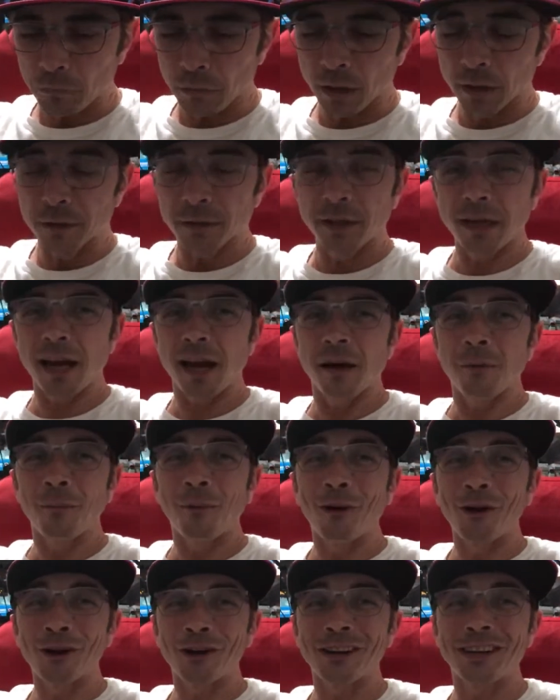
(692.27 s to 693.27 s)
Yeah,
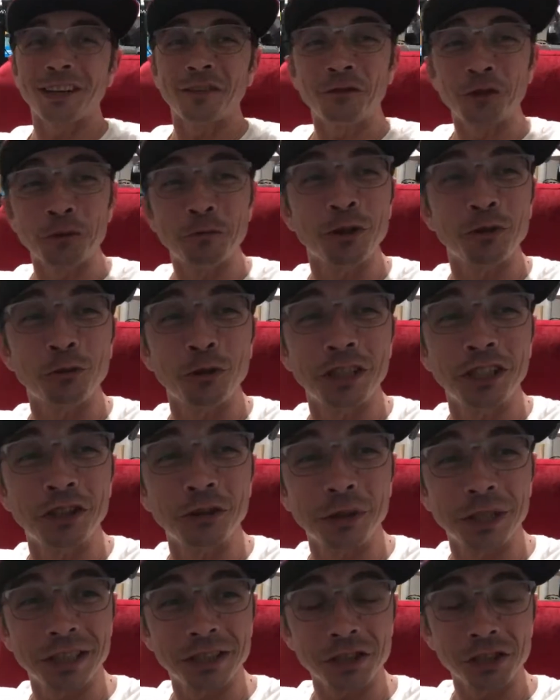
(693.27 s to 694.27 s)
Margaret, have you been
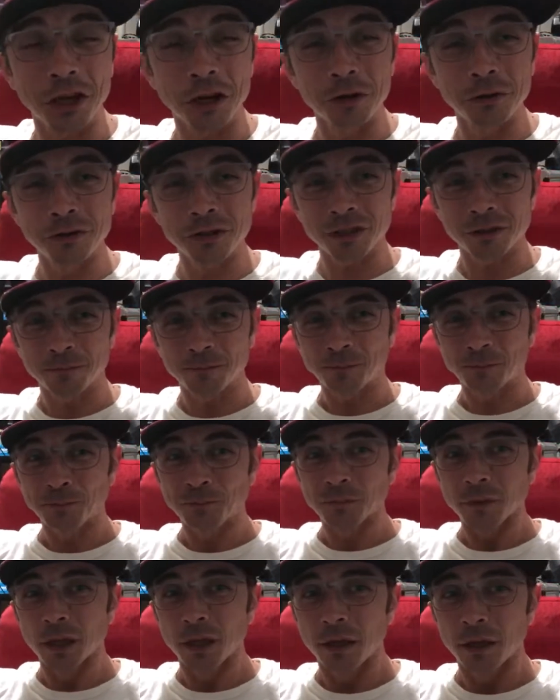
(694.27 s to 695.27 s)
windowing stones?
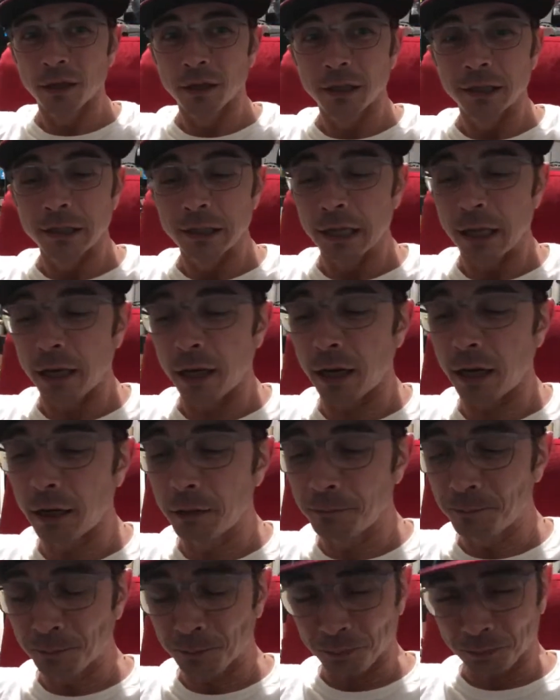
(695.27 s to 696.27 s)

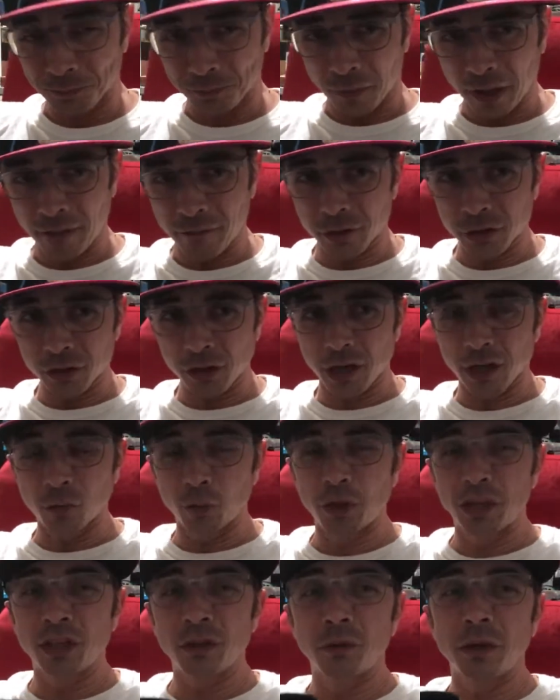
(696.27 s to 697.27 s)
Have you started
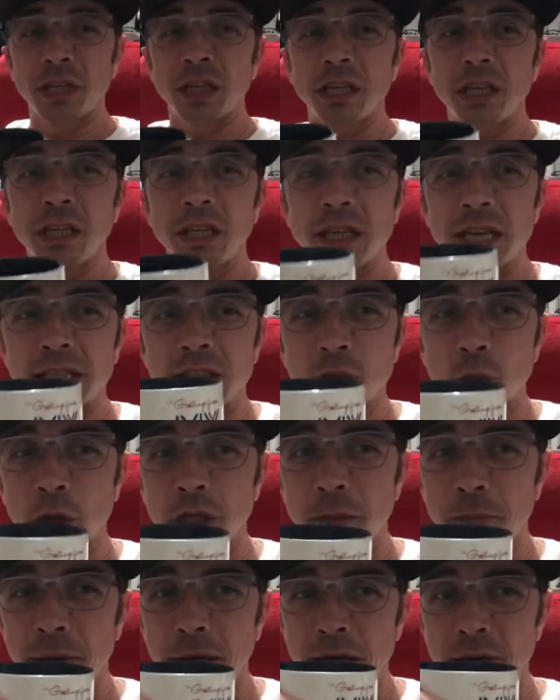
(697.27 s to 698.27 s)
windowing any of that
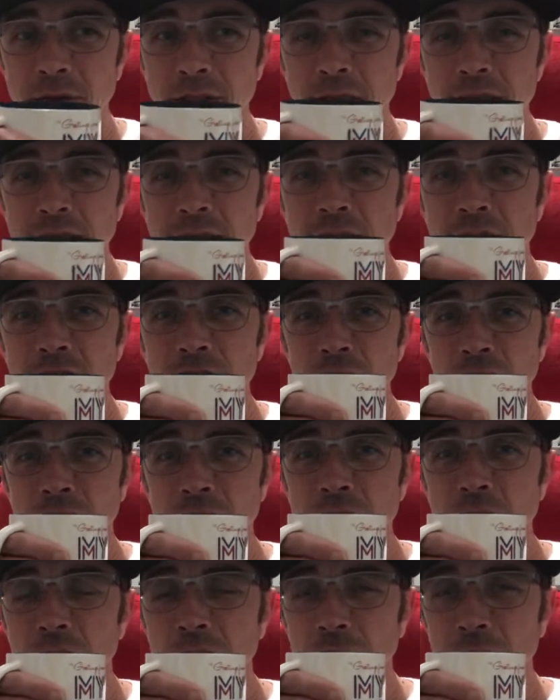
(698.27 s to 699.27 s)
20 pounds I sent you at
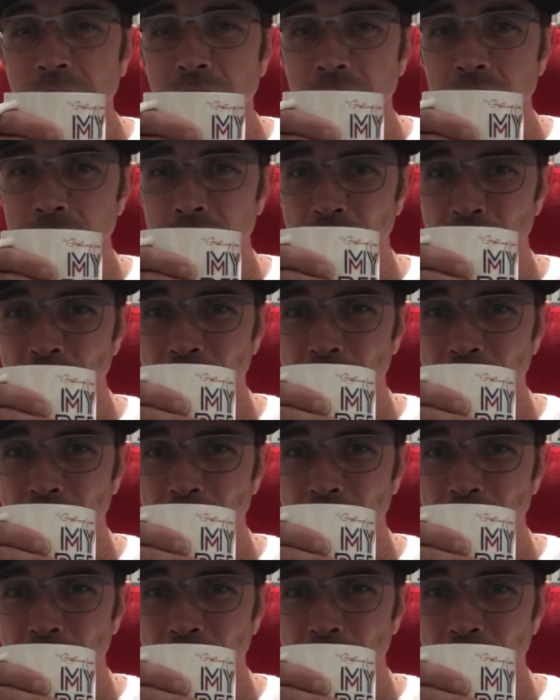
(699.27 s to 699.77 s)
Slaughter Mountain?